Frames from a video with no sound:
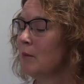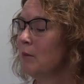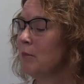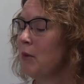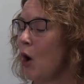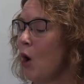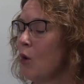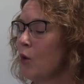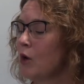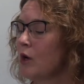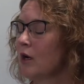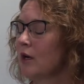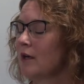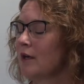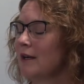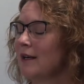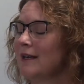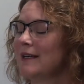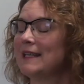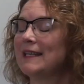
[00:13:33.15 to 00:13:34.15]
poke,
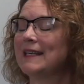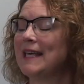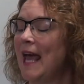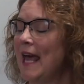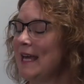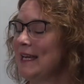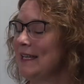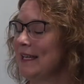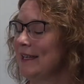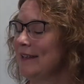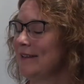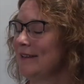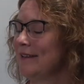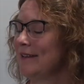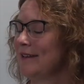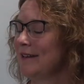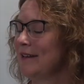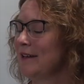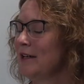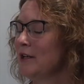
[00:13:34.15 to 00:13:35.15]
cated,
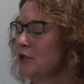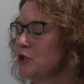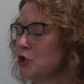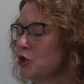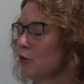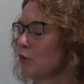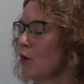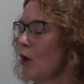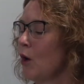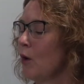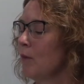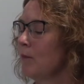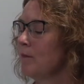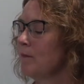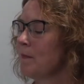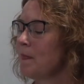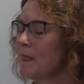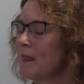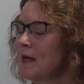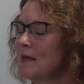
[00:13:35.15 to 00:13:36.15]
Jerome.
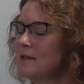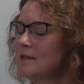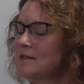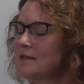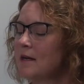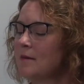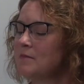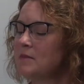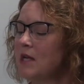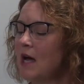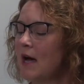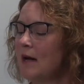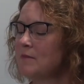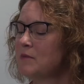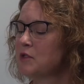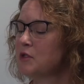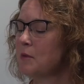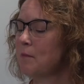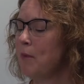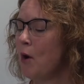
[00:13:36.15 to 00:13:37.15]

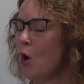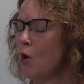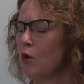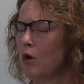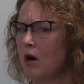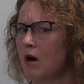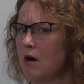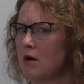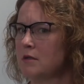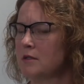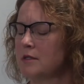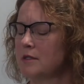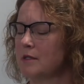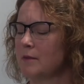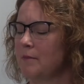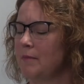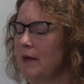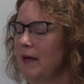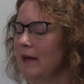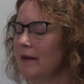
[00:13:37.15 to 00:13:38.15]
Sometimes the poke hurts a
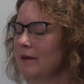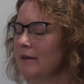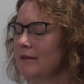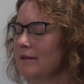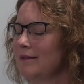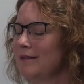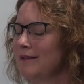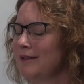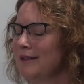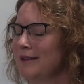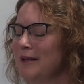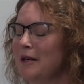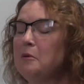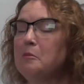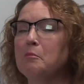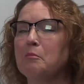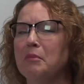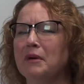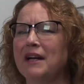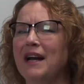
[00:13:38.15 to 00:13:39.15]
bit,
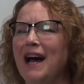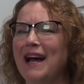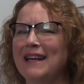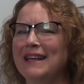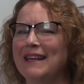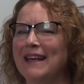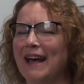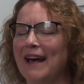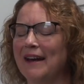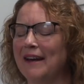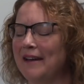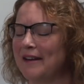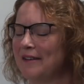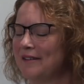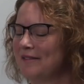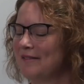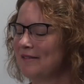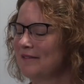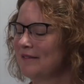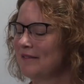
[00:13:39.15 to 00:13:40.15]
but I get it.
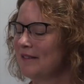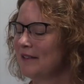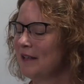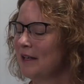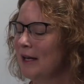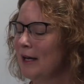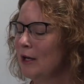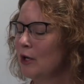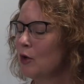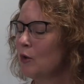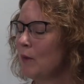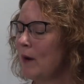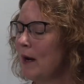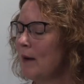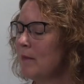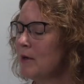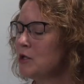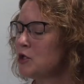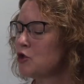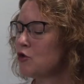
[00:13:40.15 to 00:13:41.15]

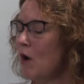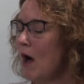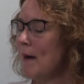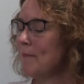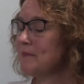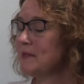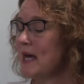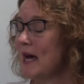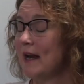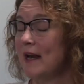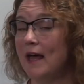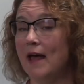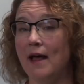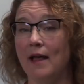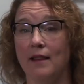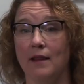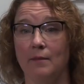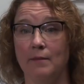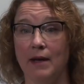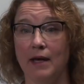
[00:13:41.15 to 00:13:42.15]
Grandma dropped out of
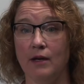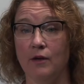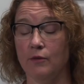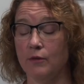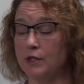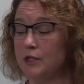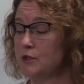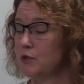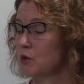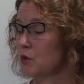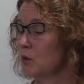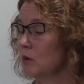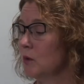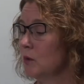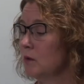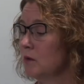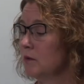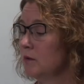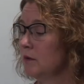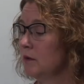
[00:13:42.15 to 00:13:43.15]
elementary school